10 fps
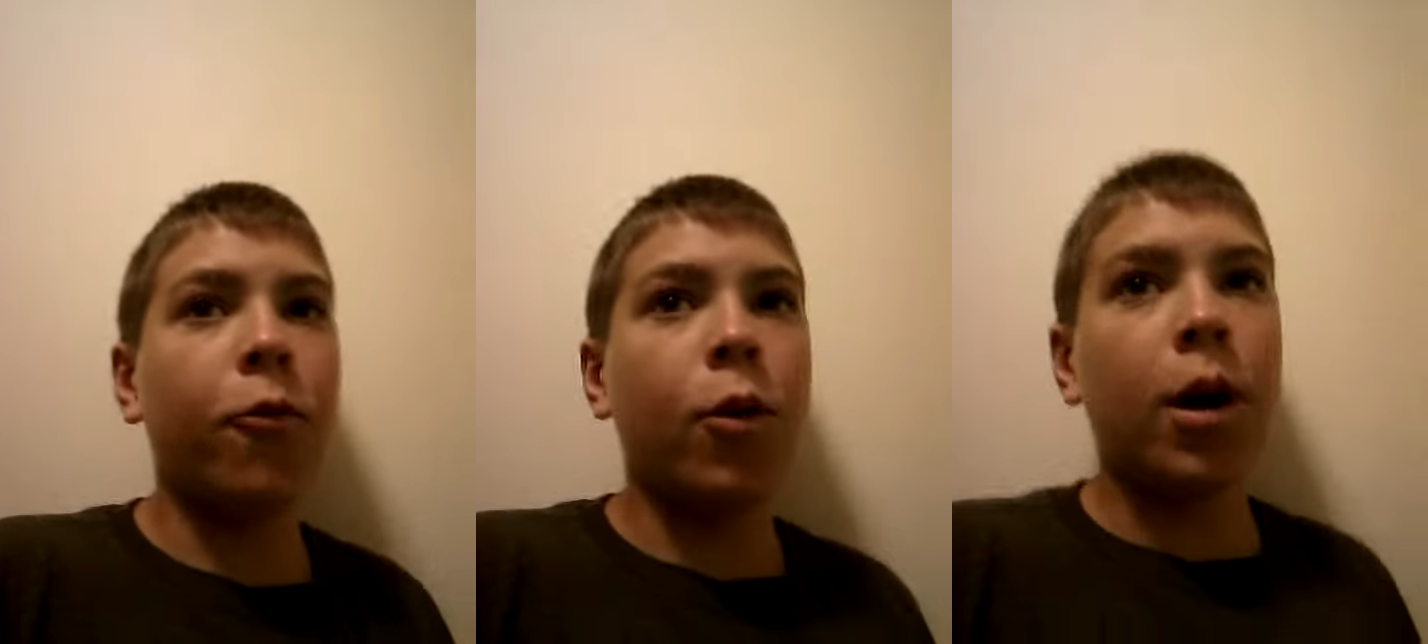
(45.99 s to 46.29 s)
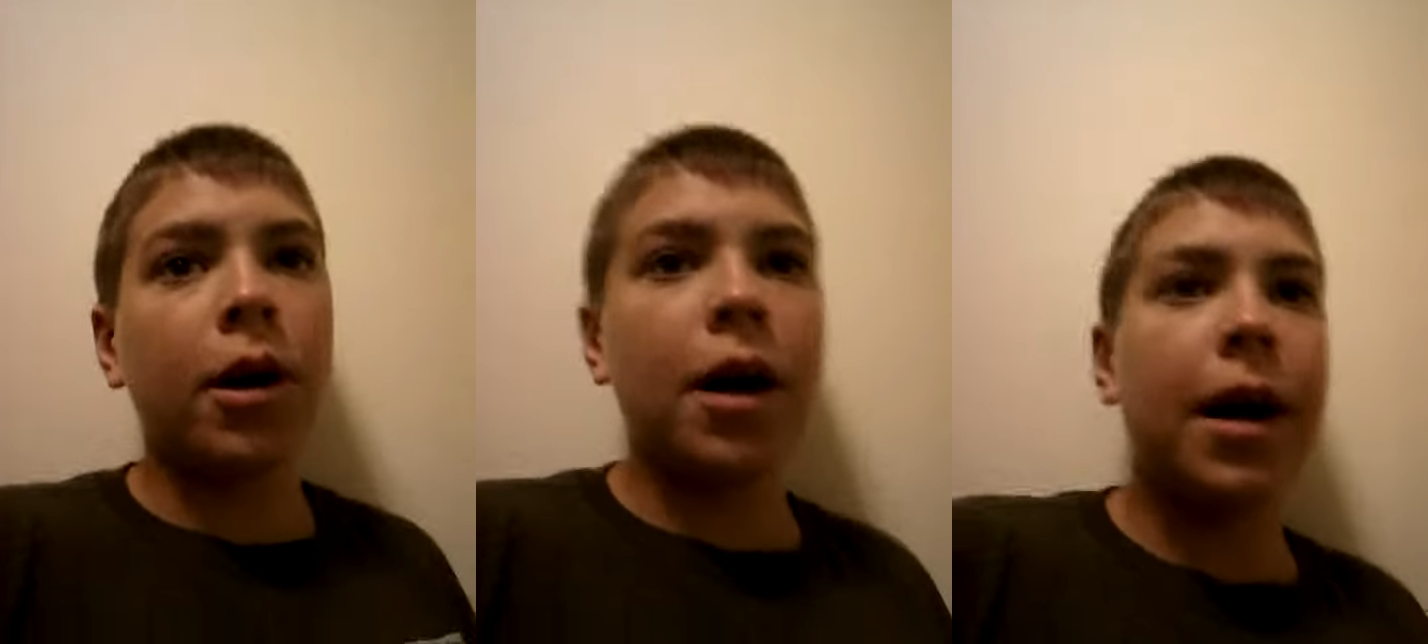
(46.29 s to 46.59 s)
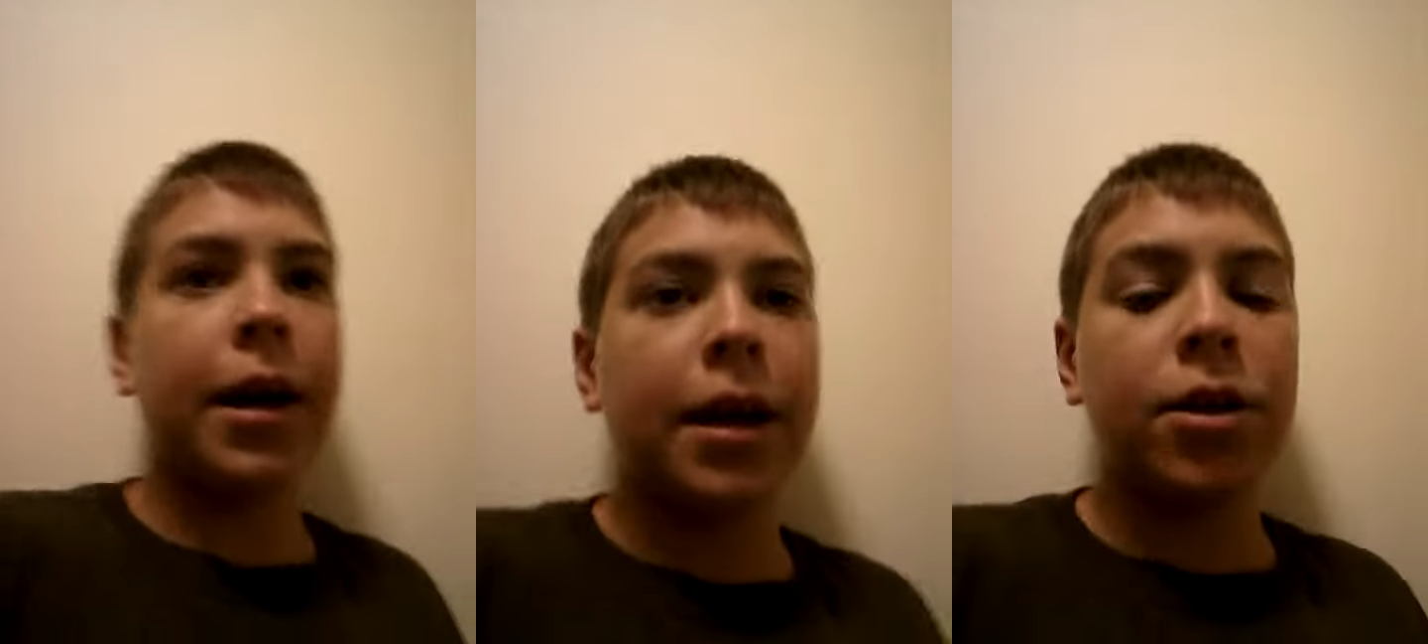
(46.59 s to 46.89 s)
where
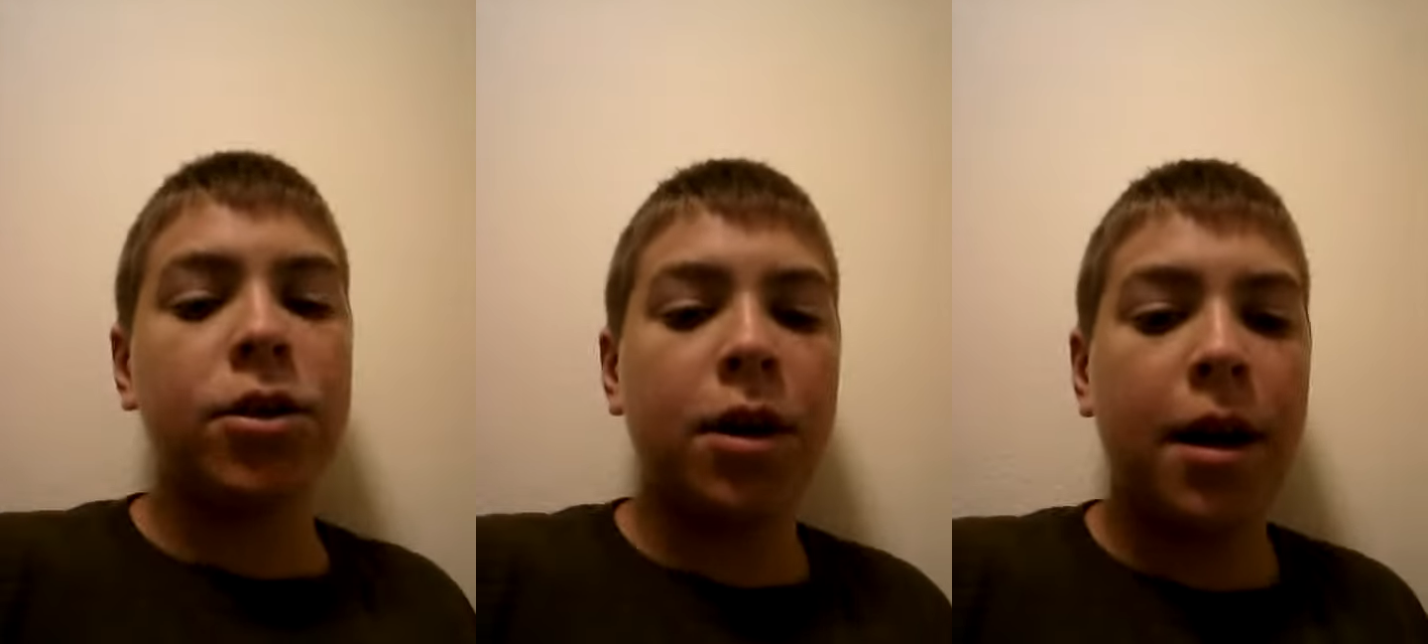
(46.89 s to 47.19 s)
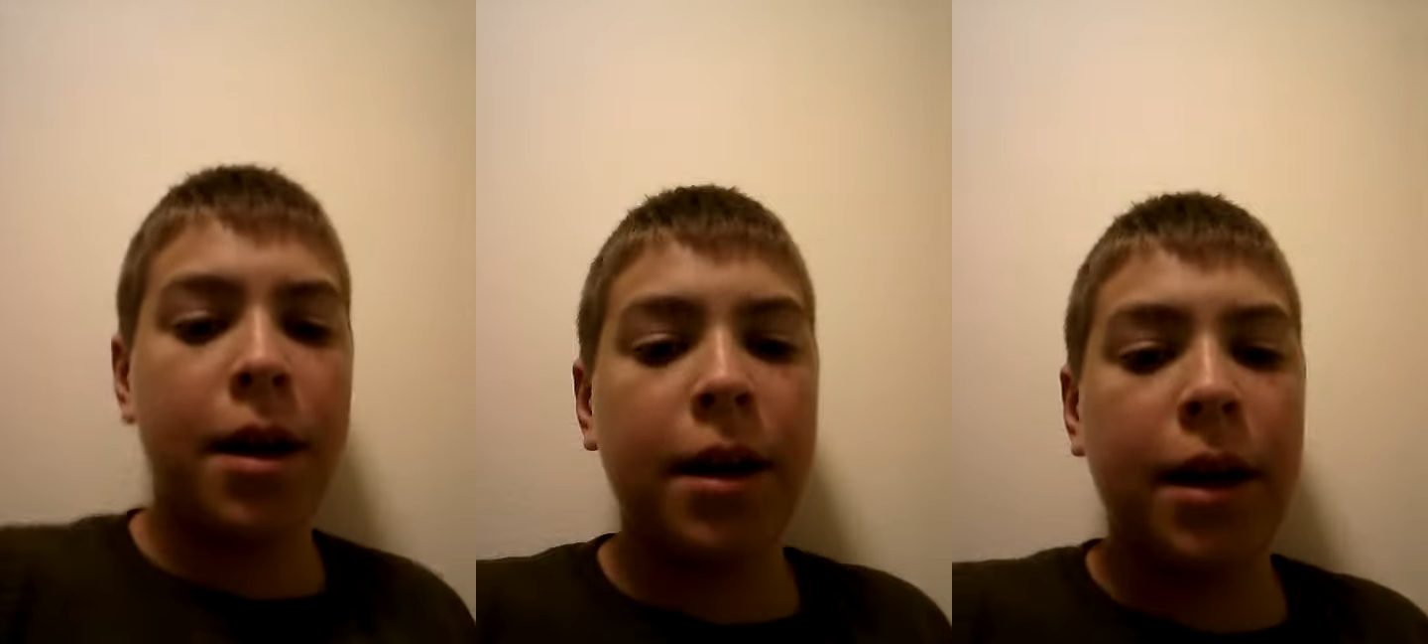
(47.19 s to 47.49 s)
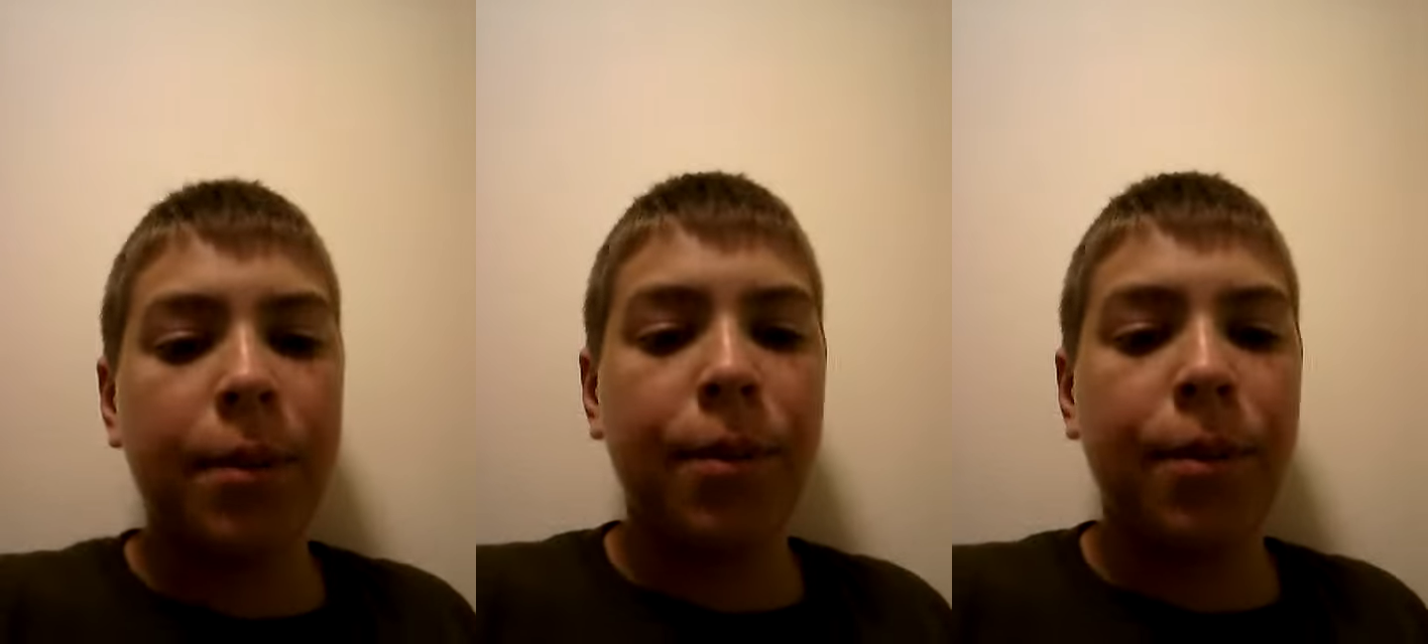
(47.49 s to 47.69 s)
I can start editing,